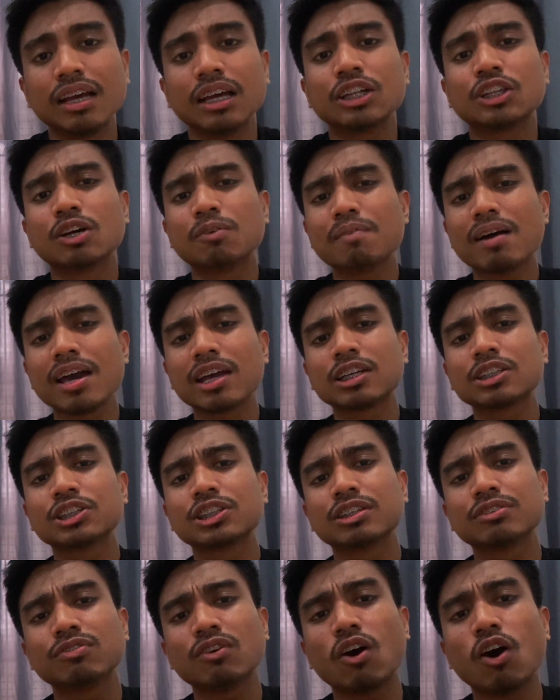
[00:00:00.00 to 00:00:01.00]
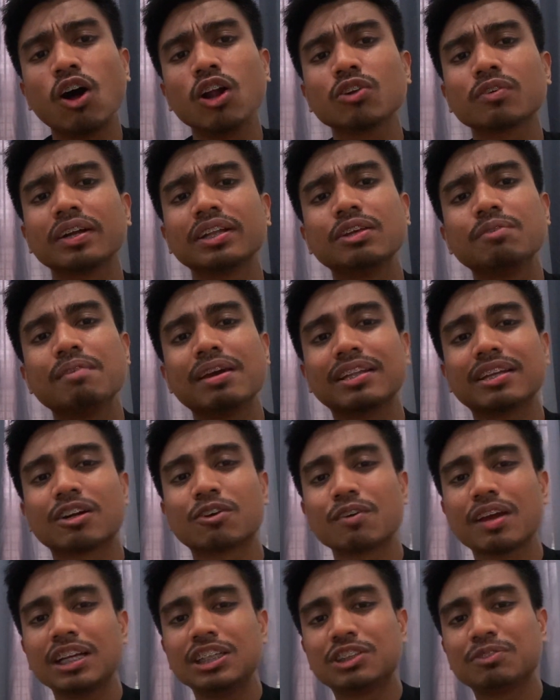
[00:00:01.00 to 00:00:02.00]
The buyer should have already made
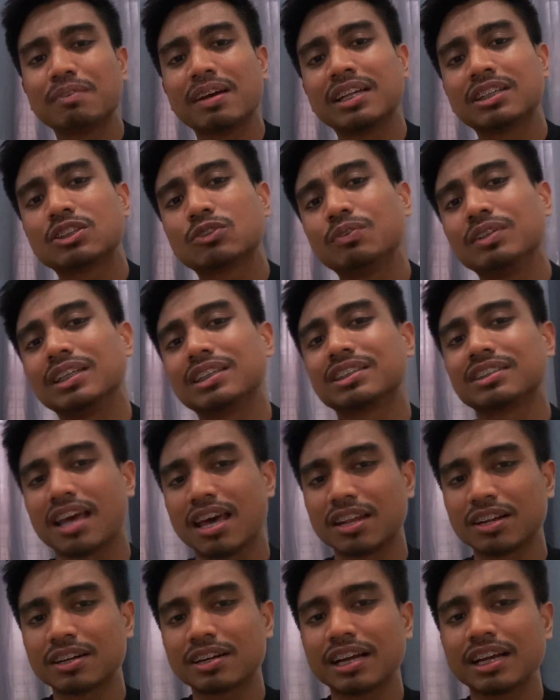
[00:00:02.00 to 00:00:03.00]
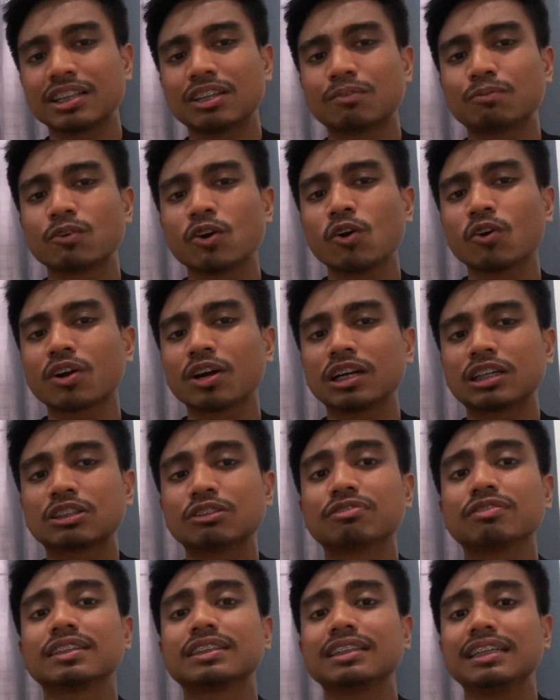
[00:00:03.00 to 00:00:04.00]
arrangements with the seller and the broker to
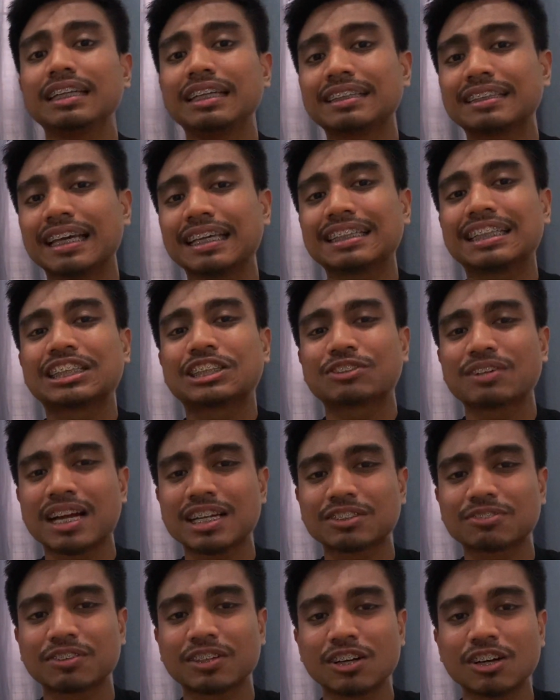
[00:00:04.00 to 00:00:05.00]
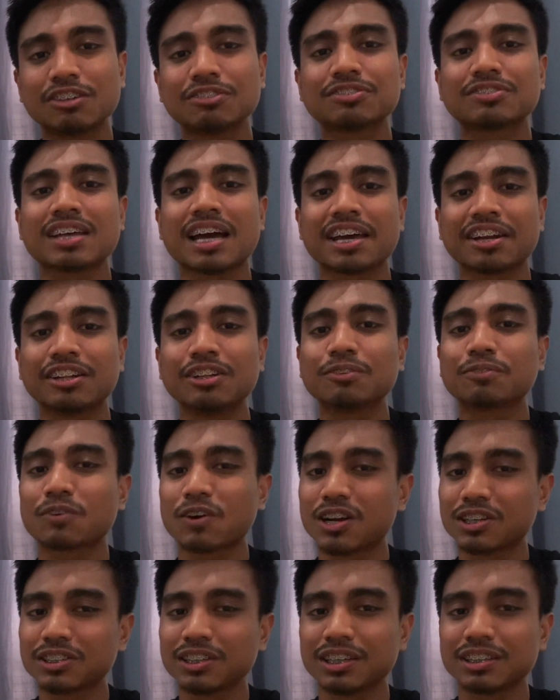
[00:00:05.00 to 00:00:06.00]
facilitate the transfer of title
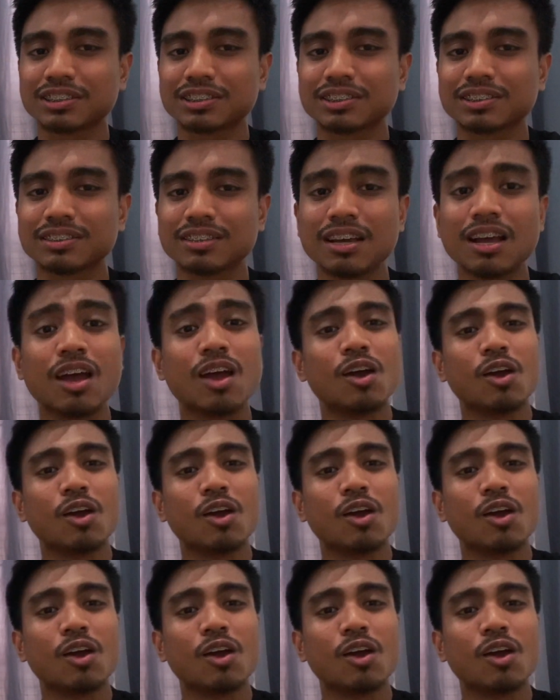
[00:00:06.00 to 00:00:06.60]
process.